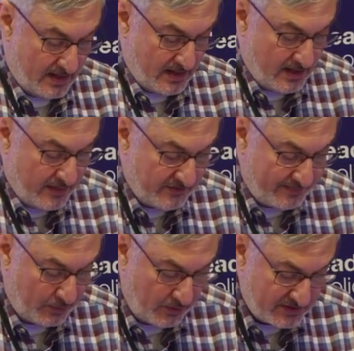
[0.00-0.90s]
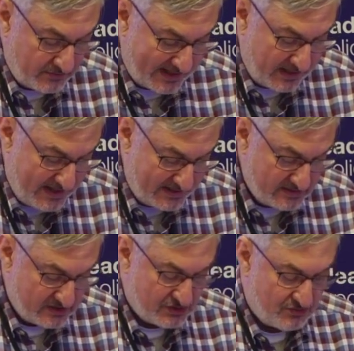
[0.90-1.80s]
The report recommends
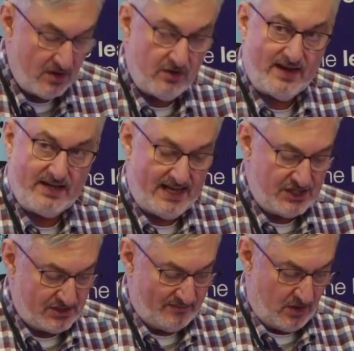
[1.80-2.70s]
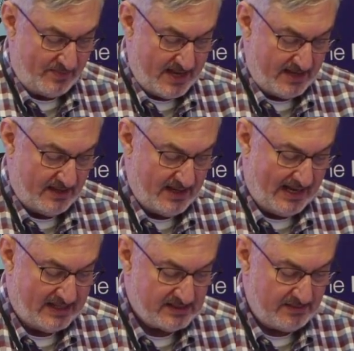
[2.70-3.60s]
stronger regulation of lobbying
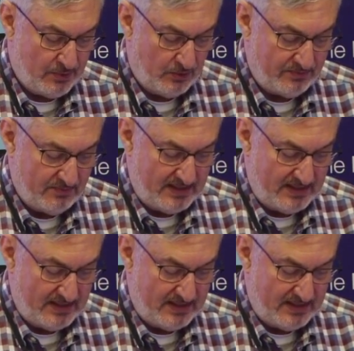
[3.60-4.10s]
as an important means